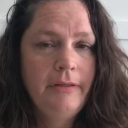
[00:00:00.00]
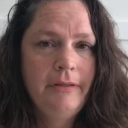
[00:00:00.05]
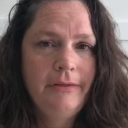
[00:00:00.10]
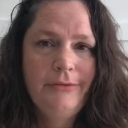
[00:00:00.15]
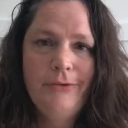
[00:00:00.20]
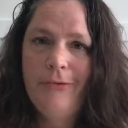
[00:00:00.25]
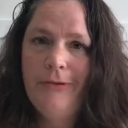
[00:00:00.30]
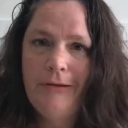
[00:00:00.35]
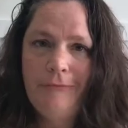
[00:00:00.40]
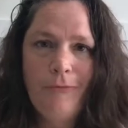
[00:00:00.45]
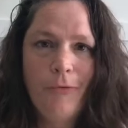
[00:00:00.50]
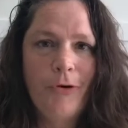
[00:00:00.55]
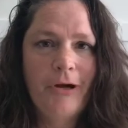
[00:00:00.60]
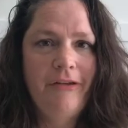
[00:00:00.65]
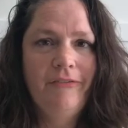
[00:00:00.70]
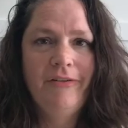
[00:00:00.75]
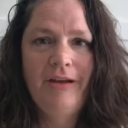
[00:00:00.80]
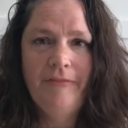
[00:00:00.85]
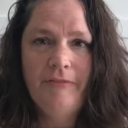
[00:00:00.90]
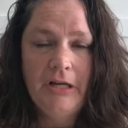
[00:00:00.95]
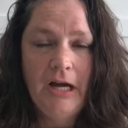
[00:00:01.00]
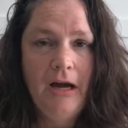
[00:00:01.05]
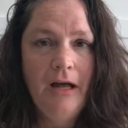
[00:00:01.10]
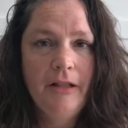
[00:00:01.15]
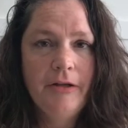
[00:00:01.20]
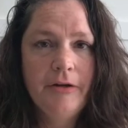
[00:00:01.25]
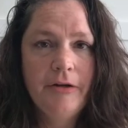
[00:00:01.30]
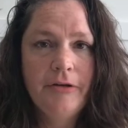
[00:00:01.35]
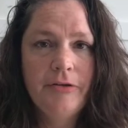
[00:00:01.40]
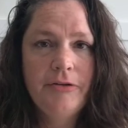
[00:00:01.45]
It's only
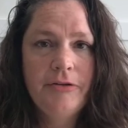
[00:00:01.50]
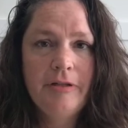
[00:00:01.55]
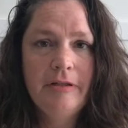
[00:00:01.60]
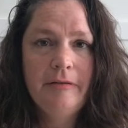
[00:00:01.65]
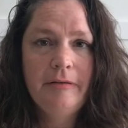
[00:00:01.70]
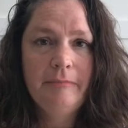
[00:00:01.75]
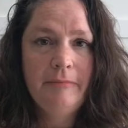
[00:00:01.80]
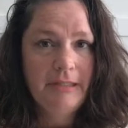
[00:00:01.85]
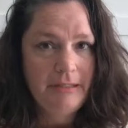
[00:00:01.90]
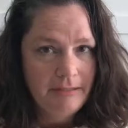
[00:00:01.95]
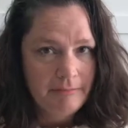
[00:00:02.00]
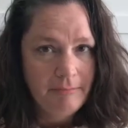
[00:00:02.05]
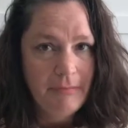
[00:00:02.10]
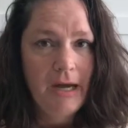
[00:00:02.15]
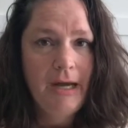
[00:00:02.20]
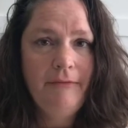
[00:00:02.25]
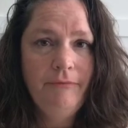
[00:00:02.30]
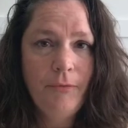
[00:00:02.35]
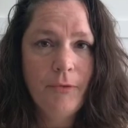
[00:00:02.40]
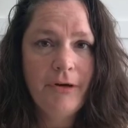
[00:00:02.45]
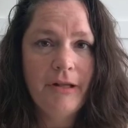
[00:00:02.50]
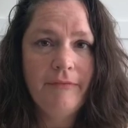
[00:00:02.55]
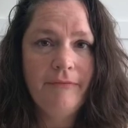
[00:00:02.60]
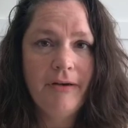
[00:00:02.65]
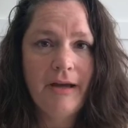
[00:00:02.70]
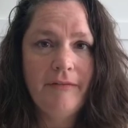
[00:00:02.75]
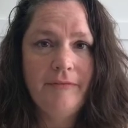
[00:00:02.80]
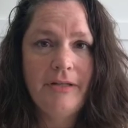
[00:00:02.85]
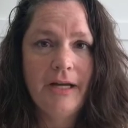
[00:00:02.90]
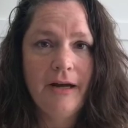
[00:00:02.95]
$45, but it's my
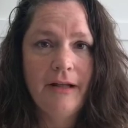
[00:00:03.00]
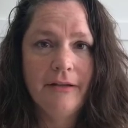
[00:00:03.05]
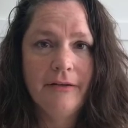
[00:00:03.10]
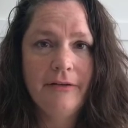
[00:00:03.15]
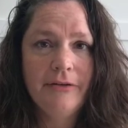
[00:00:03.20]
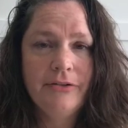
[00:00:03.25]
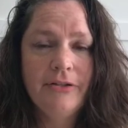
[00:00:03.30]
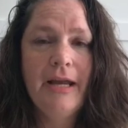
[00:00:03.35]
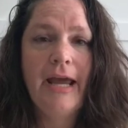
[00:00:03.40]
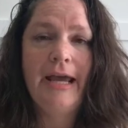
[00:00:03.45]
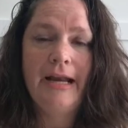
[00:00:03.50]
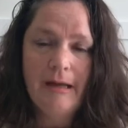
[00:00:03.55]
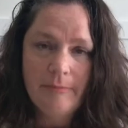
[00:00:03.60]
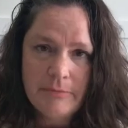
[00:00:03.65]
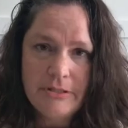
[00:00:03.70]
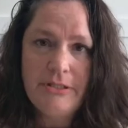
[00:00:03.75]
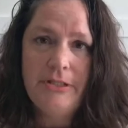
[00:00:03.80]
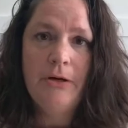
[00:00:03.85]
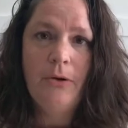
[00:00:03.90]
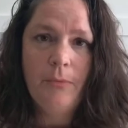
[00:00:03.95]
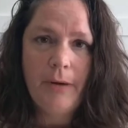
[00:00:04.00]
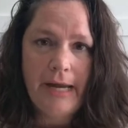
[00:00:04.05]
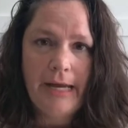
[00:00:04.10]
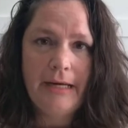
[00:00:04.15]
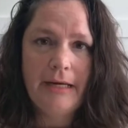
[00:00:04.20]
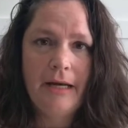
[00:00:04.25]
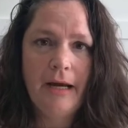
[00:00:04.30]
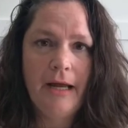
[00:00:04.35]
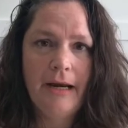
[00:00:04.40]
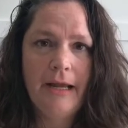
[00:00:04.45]
$45, and I'm still
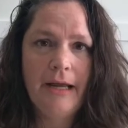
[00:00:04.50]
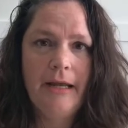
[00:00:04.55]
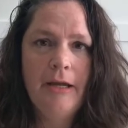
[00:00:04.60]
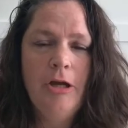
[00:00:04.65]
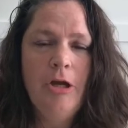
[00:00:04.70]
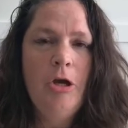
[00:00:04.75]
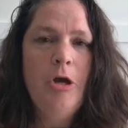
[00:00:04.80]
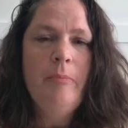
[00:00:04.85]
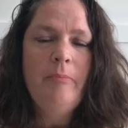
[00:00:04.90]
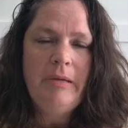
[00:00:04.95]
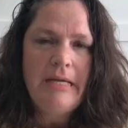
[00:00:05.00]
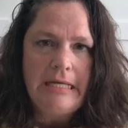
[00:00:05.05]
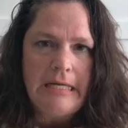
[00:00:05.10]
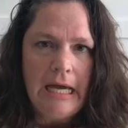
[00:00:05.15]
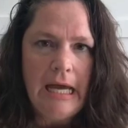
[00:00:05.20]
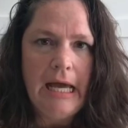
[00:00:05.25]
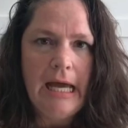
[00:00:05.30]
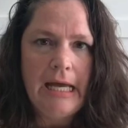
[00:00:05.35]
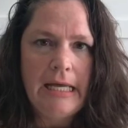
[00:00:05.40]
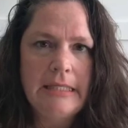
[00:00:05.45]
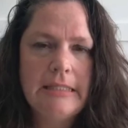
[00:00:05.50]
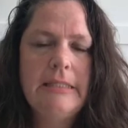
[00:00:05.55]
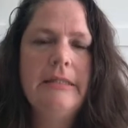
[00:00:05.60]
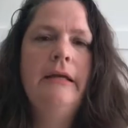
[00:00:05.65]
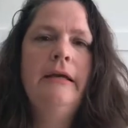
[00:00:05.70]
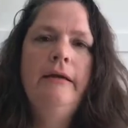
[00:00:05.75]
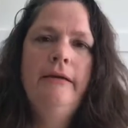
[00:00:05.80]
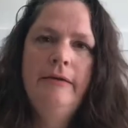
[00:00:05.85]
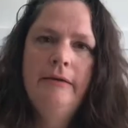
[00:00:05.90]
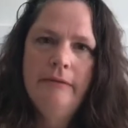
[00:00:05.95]
waiting on it because,
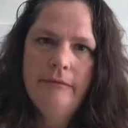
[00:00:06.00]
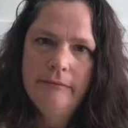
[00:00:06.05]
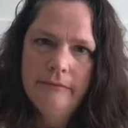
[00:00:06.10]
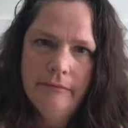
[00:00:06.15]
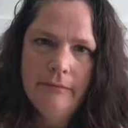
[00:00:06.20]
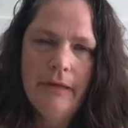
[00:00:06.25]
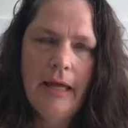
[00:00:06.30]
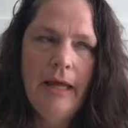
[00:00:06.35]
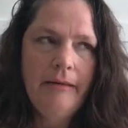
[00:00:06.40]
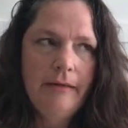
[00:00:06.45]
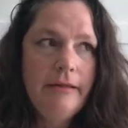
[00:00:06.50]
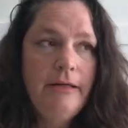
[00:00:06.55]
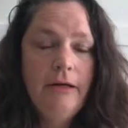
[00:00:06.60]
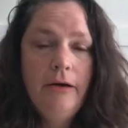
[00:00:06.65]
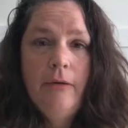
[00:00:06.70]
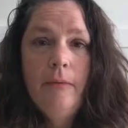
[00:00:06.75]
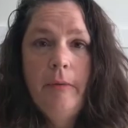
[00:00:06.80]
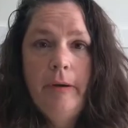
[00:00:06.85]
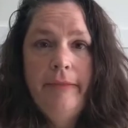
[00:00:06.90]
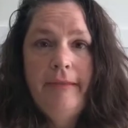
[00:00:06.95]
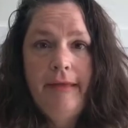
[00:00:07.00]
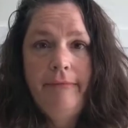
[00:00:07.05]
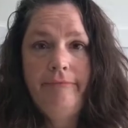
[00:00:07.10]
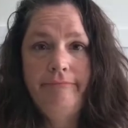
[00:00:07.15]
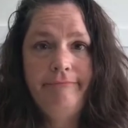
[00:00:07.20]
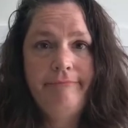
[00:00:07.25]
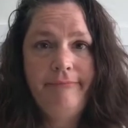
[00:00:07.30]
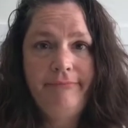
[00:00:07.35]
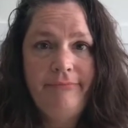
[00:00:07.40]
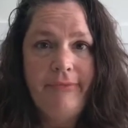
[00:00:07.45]
and
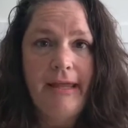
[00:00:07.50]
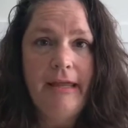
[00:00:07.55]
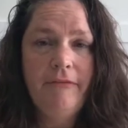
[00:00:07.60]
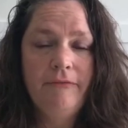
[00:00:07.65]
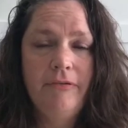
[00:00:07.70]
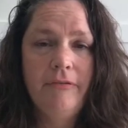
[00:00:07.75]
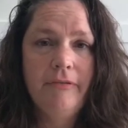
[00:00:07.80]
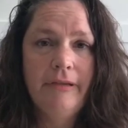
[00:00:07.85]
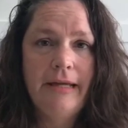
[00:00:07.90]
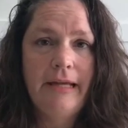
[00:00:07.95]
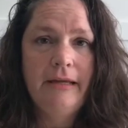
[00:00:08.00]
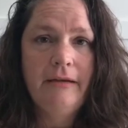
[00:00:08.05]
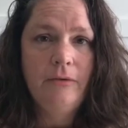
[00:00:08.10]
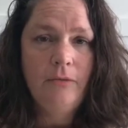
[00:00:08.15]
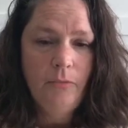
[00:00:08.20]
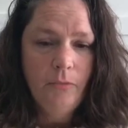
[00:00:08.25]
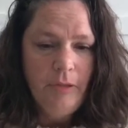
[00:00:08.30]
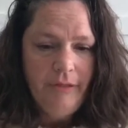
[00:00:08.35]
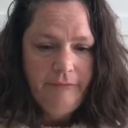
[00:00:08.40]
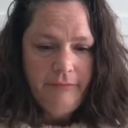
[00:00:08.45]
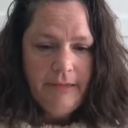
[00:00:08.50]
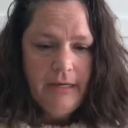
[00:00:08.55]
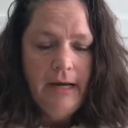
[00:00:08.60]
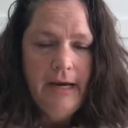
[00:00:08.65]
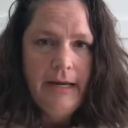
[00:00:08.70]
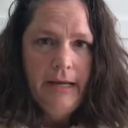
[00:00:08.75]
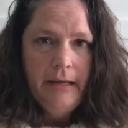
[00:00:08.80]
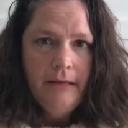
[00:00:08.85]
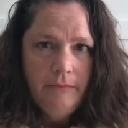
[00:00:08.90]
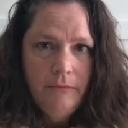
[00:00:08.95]
thankfully we've
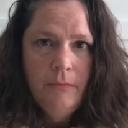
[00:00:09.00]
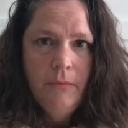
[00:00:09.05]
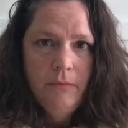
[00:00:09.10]
got it,